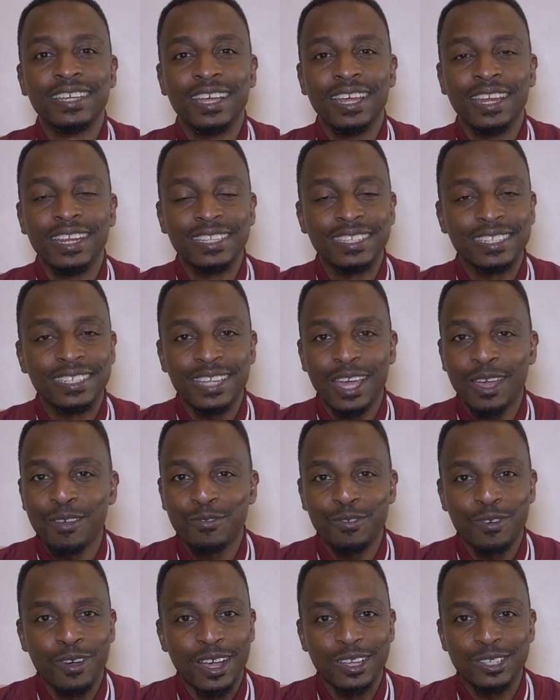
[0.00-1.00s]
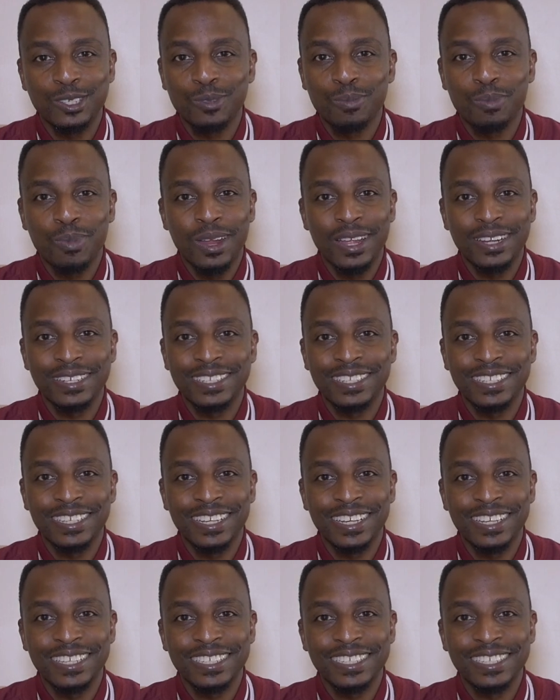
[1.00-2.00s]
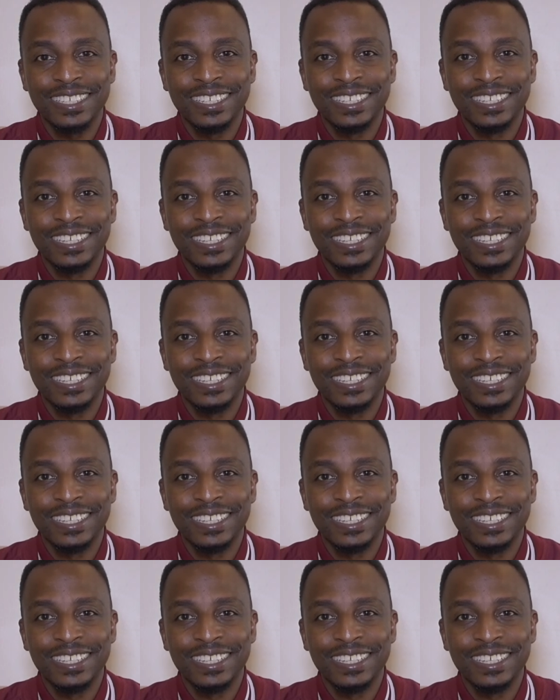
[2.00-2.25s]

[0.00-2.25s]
And it's time for us to plant seekers.